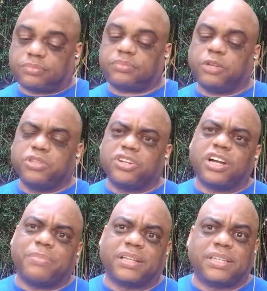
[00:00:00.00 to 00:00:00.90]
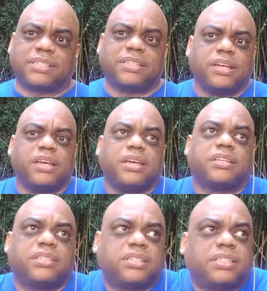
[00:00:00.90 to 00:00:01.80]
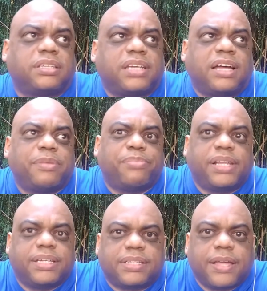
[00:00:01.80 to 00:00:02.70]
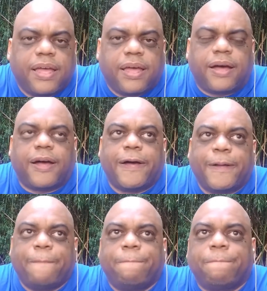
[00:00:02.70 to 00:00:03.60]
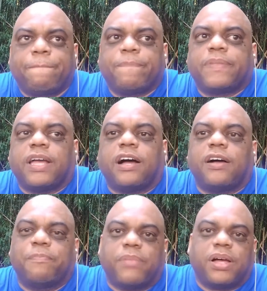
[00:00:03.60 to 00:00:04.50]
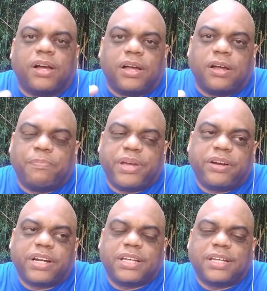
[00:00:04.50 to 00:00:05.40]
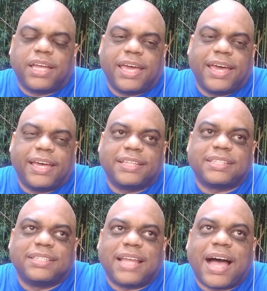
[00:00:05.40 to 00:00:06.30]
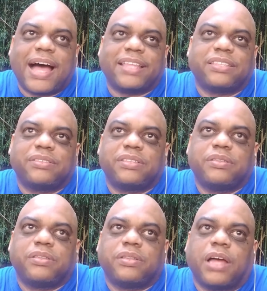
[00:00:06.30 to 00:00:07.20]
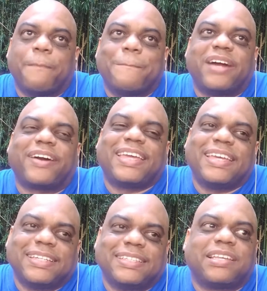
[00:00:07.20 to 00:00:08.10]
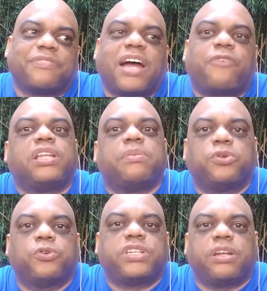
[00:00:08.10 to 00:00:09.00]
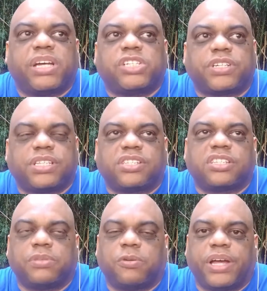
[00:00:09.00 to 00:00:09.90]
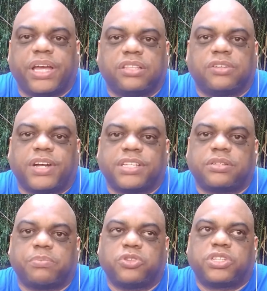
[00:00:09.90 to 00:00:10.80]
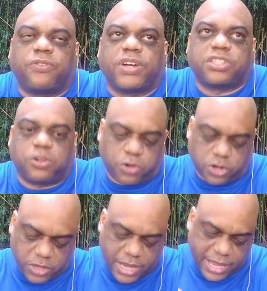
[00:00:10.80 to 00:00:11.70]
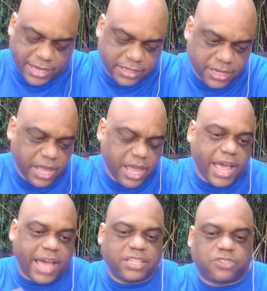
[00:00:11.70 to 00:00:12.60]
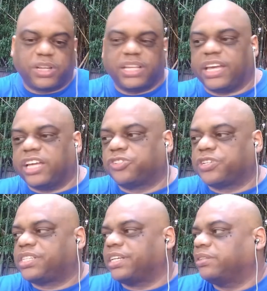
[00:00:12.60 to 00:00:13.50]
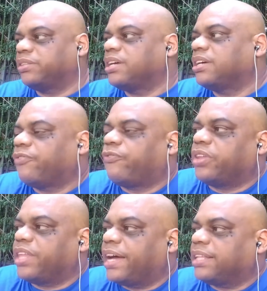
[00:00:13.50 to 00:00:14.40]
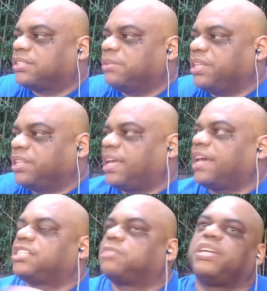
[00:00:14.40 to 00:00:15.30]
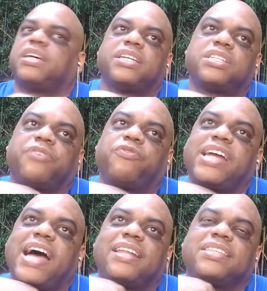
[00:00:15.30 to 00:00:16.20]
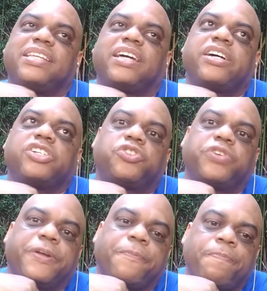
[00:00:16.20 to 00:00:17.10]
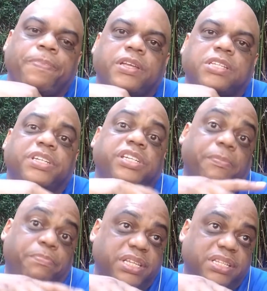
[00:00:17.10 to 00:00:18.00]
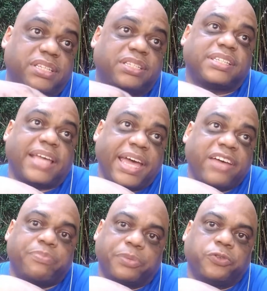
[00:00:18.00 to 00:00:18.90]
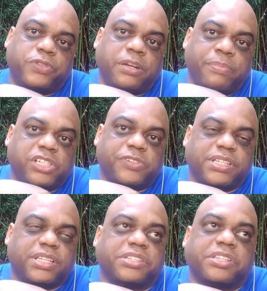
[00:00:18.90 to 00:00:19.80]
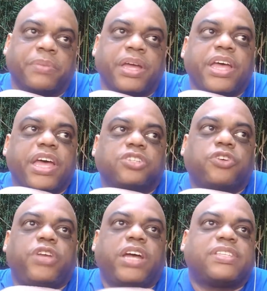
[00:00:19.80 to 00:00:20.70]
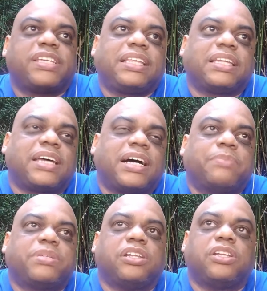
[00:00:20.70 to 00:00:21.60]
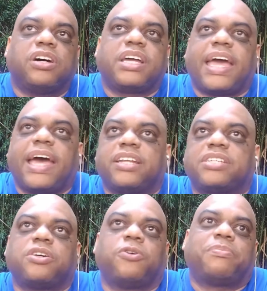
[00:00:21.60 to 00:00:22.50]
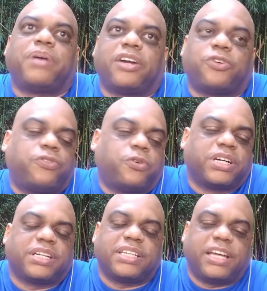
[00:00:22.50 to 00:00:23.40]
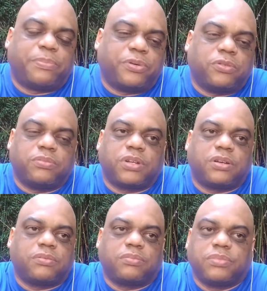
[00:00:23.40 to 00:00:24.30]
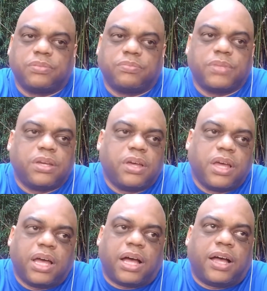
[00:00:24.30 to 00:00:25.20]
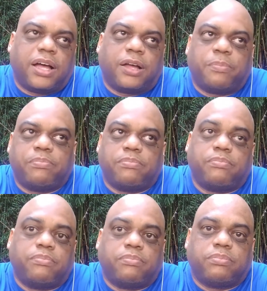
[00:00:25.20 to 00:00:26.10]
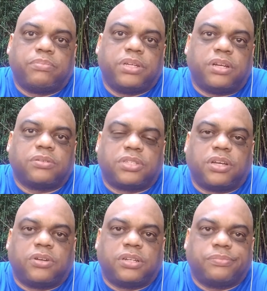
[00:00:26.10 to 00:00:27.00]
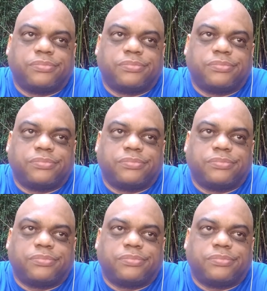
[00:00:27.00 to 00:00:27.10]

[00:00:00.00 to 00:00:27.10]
will talk about this. This is the time and place. Um, um America has not Americans have not really moved to the metric system the way the rest, most of the rest of the world has. And it's really interesting for that to be the case because in reality, the country, especially the businesses, have moved to the metric system. So if you ever take the time to look at a soda bottle, for example, um, you know, soda,